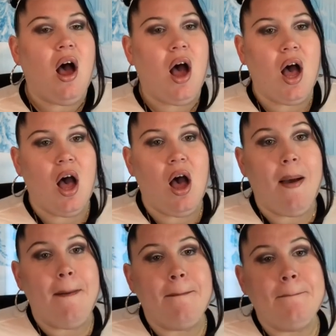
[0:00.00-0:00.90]

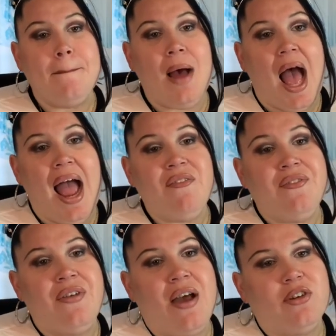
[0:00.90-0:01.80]
Um, I've
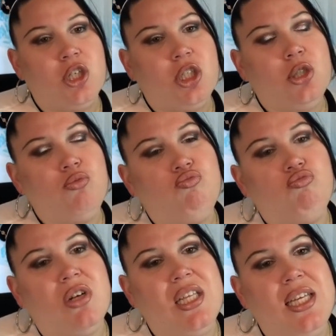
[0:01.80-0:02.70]
never
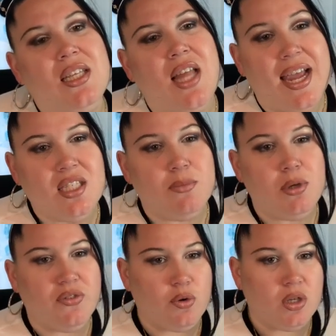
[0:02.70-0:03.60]
Really liked
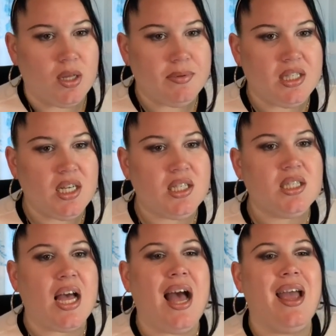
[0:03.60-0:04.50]
Beauty for Real lipsticks.
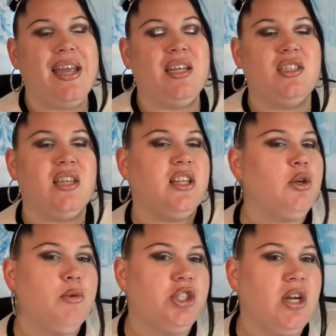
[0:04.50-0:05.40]
I think they're
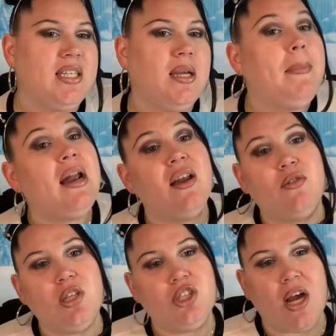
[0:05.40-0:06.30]
moisturizing, but I never
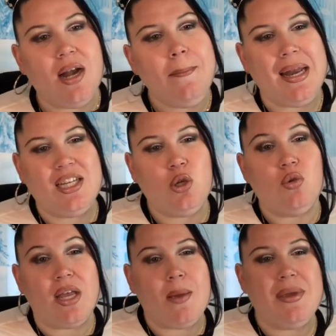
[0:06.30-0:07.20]
really tried them, but I don't
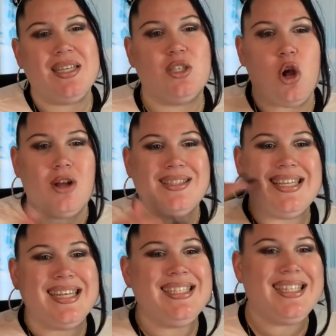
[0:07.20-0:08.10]
like them because they're all
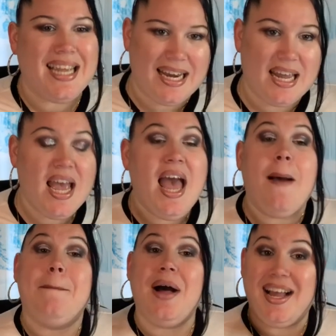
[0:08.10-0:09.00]
tinted.
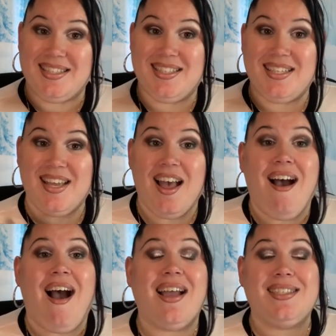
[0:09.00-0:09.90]
But
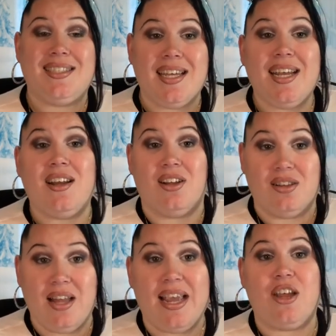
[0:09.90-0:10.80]
I did
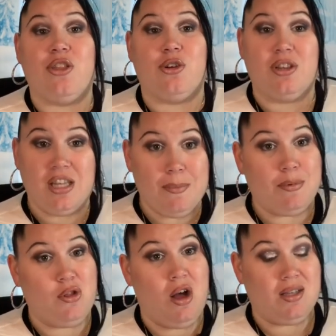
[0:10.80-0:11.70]
like their lip
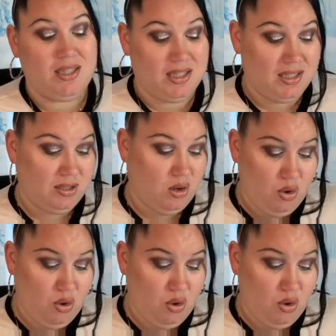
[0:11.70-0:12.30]
glosses.